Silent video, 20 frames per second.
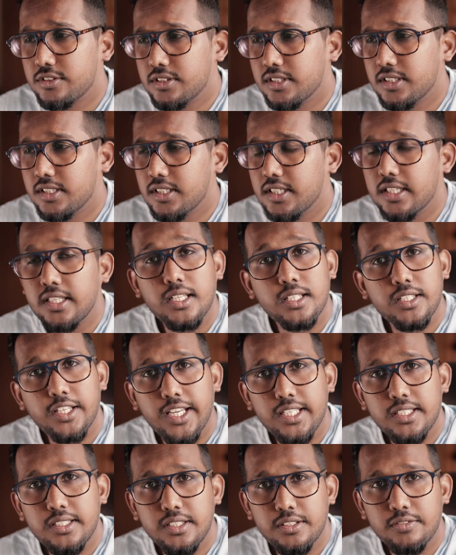to see another
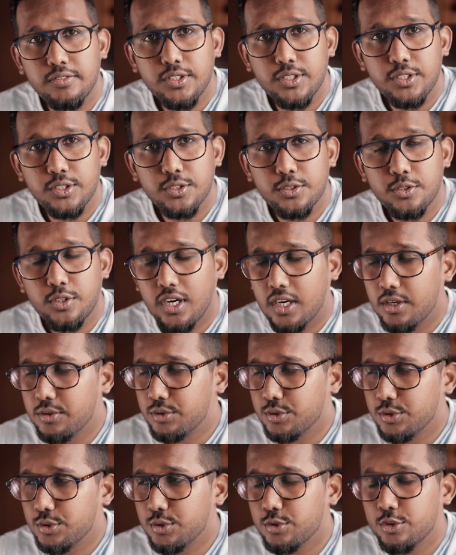editing video, how
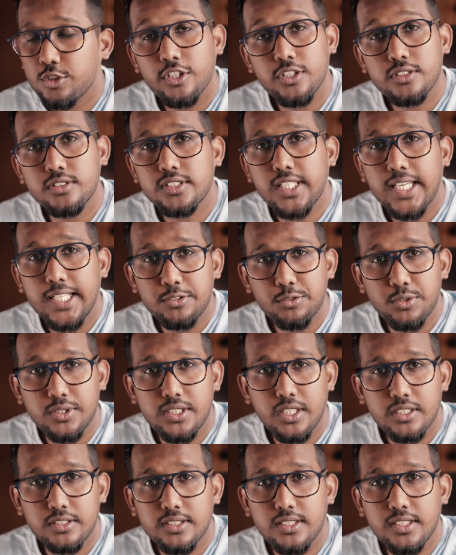to do the skin
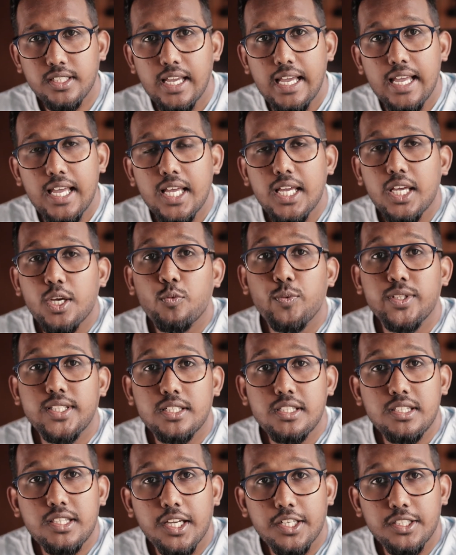retouching
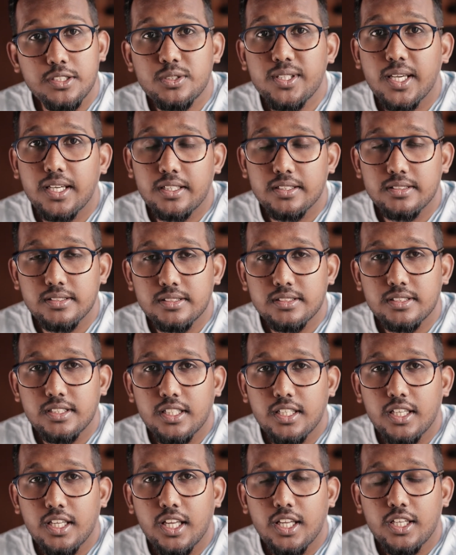within 30 seconds.
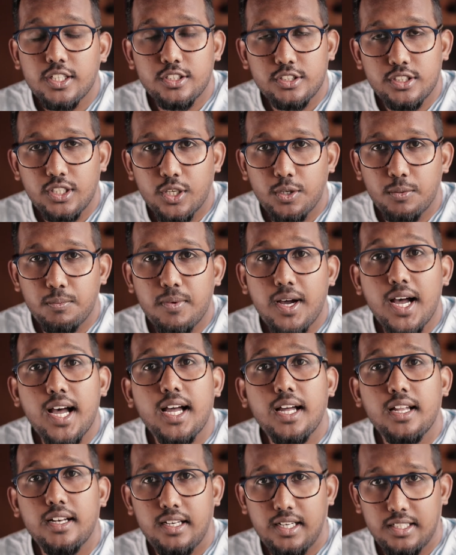So
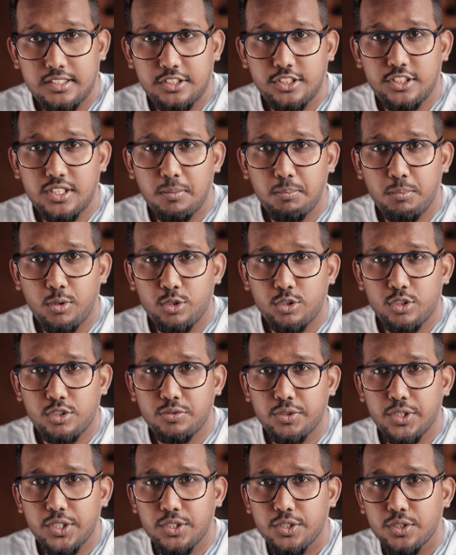let's jump onto the
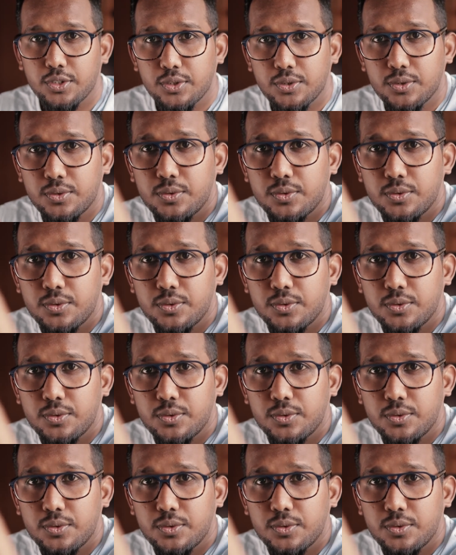video.